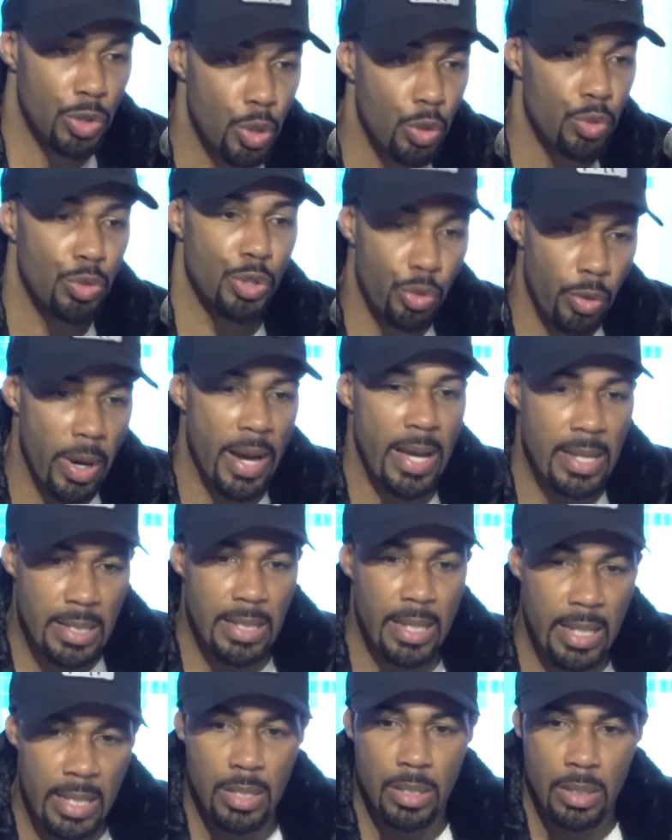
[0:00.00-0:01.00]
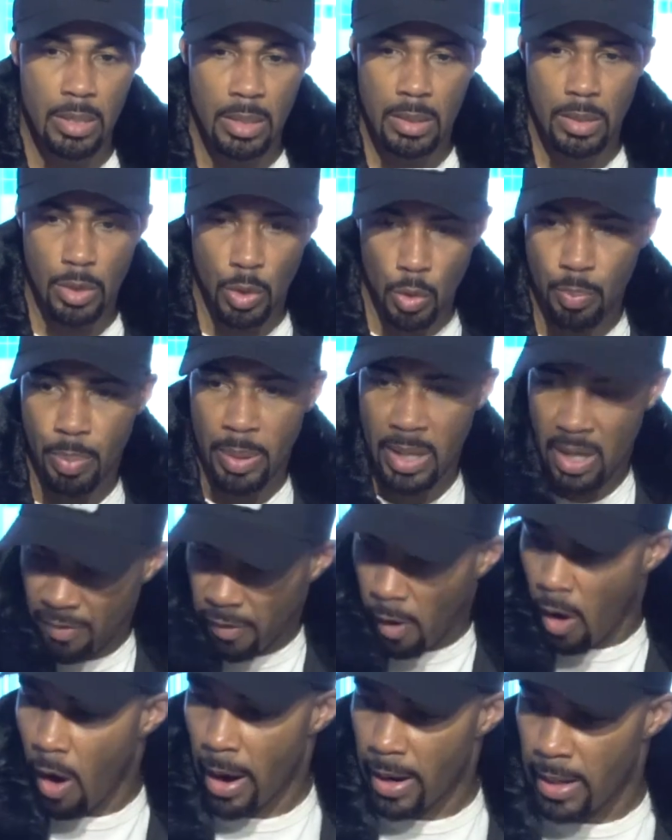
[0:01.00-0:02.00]
To dress is to be of
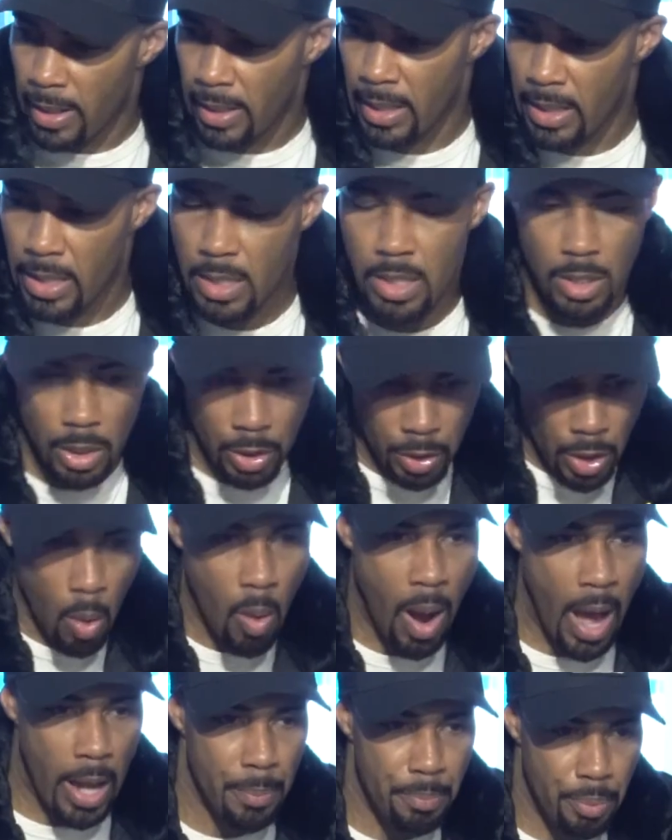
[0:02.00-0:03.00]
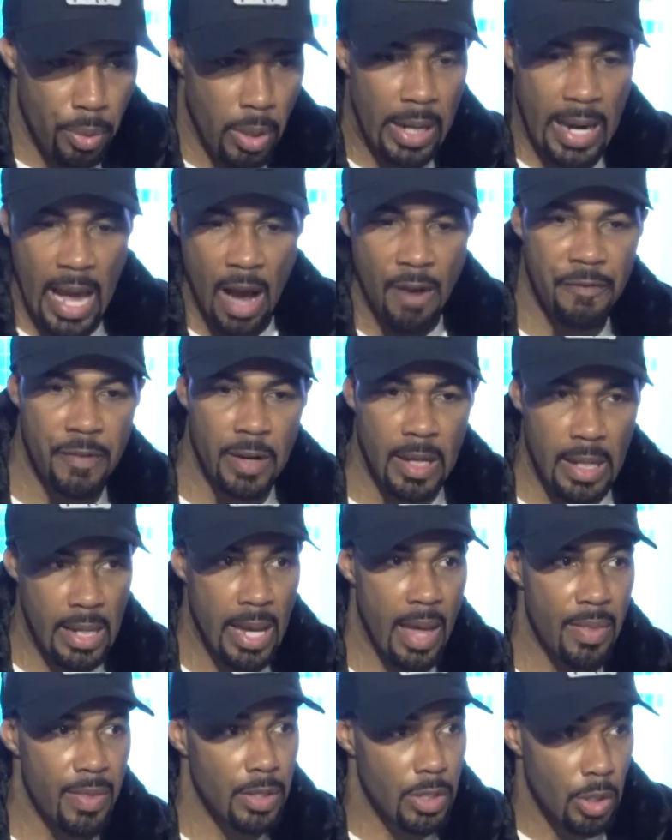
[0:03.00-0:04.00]
art. It is to know how to put an outfit
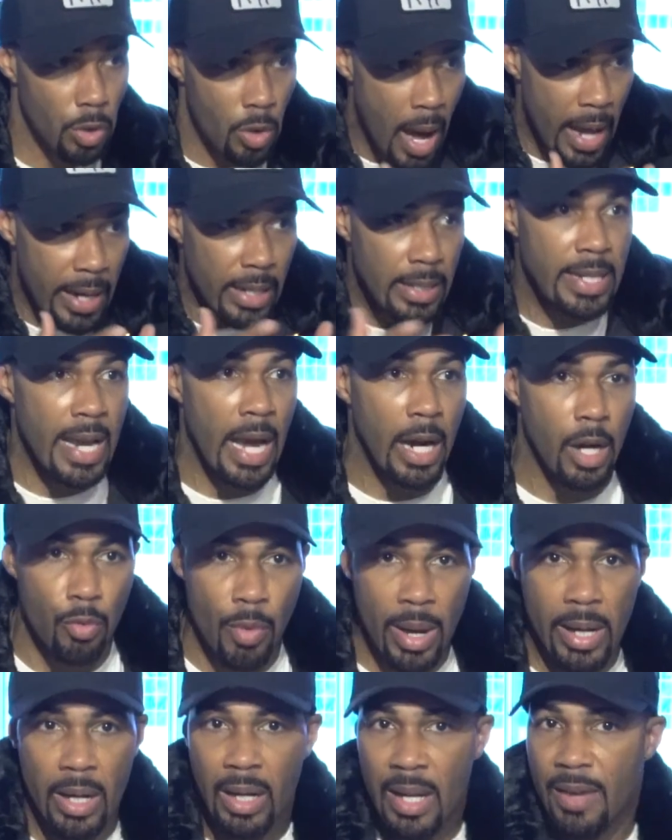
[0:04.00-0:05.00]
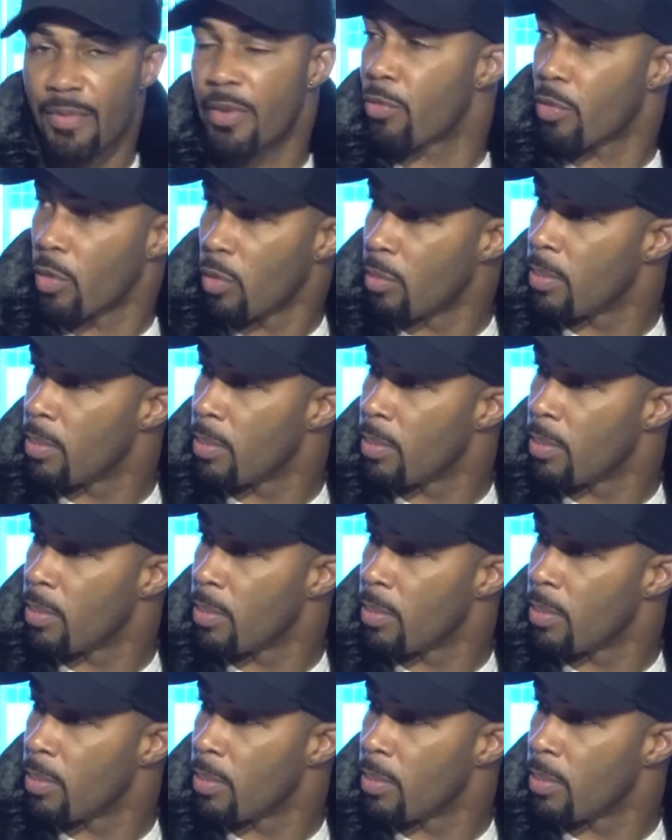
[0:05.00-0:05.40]
together, to know how to decorate a living room.